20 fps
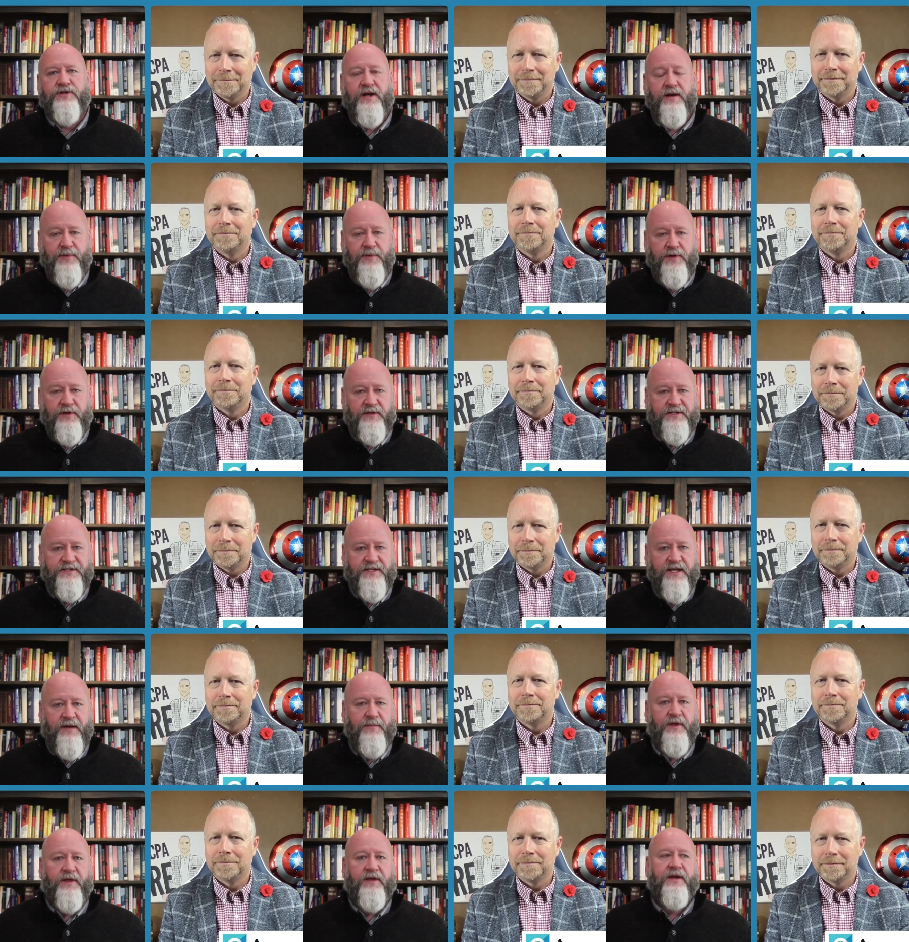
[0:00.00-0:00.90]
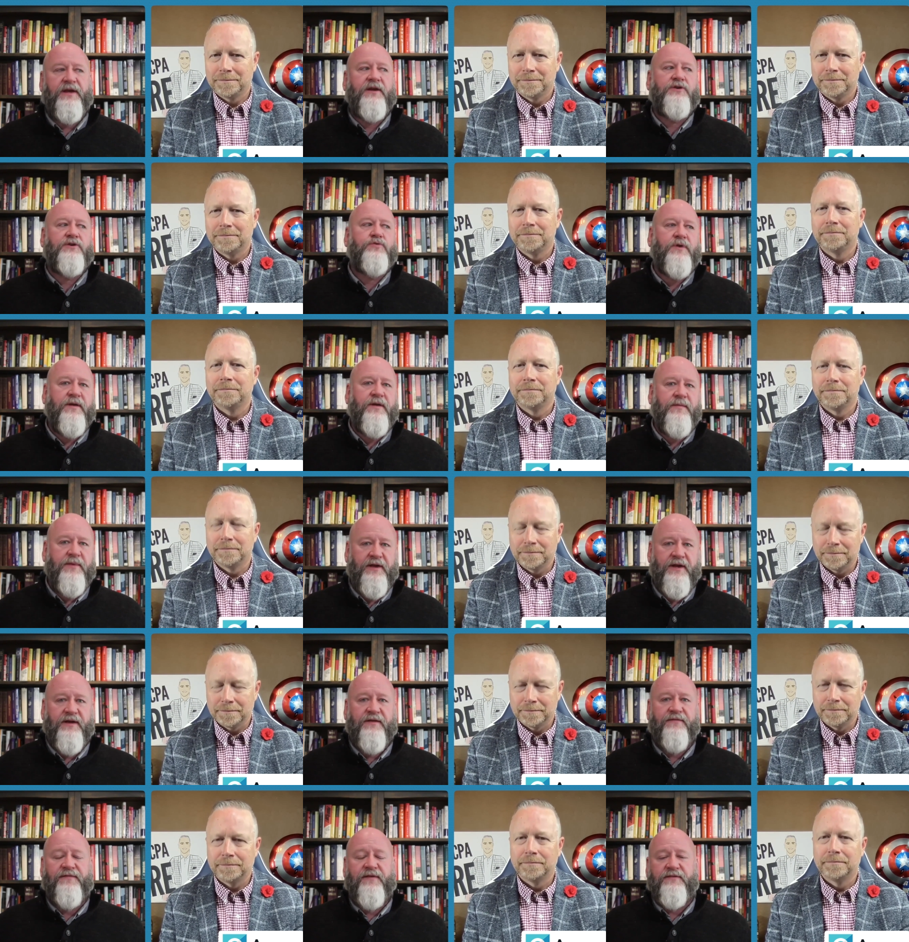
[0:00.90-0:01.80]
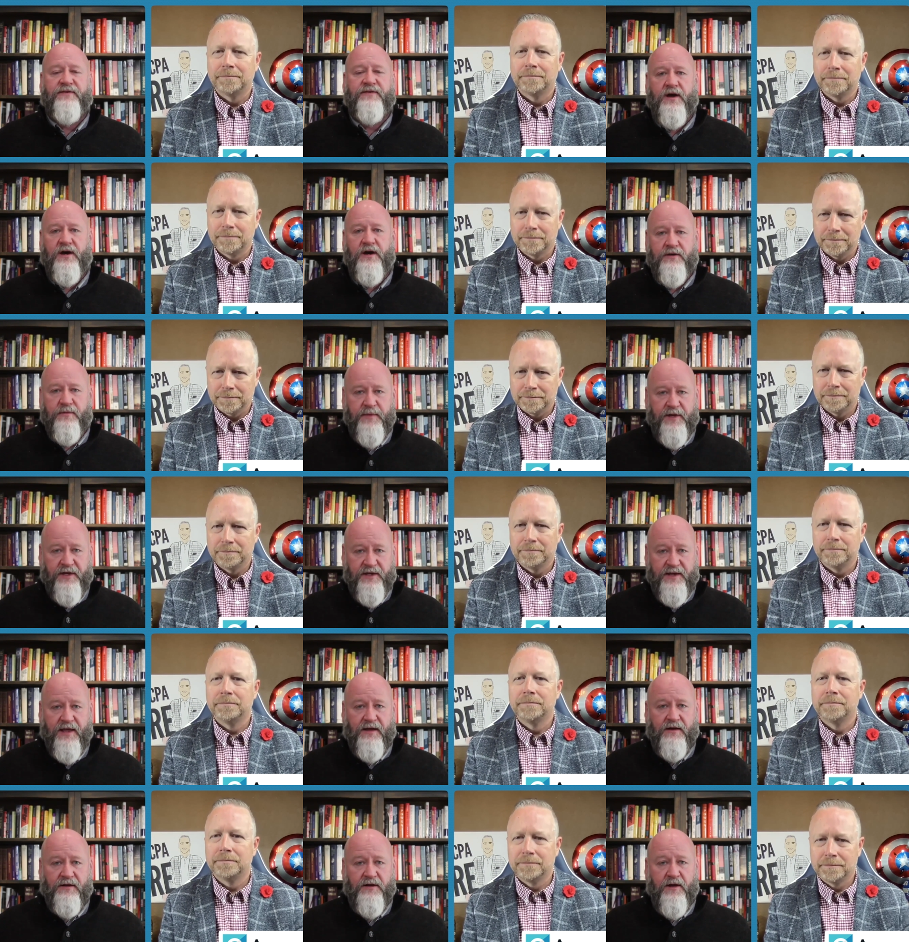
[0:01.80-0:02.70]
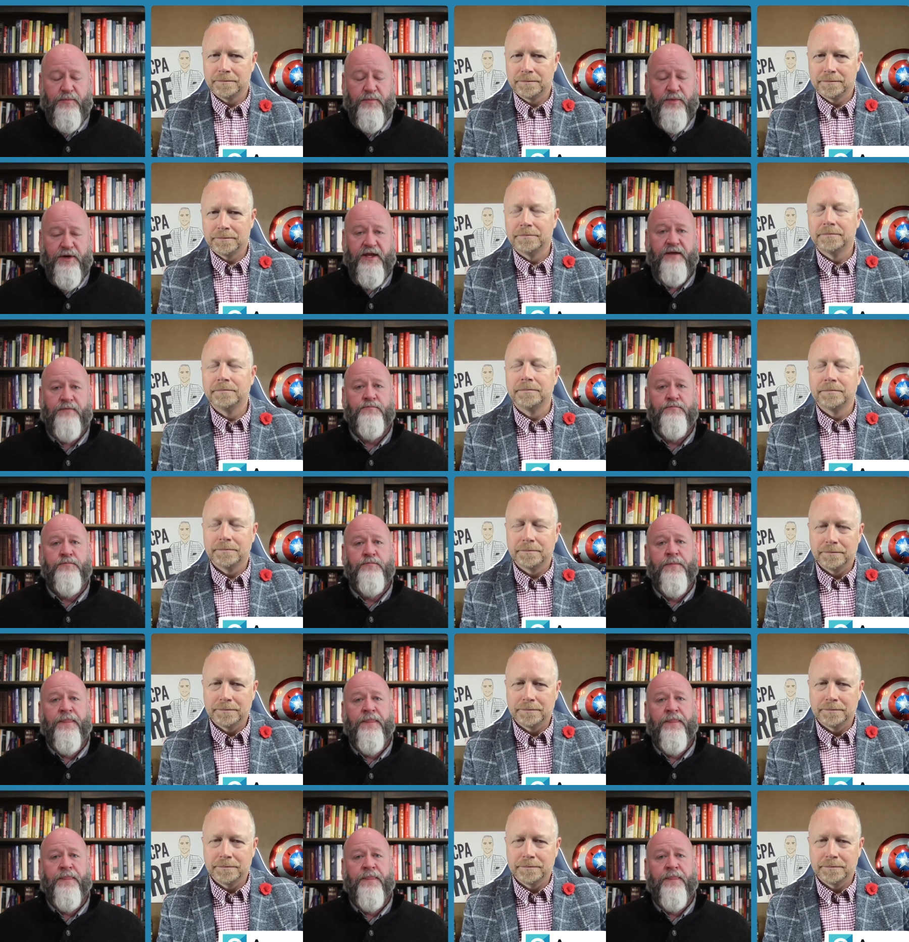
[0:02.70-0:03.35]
Speaker 1: to build a 10 million, a 20 million, a 50, 100 million dollar company.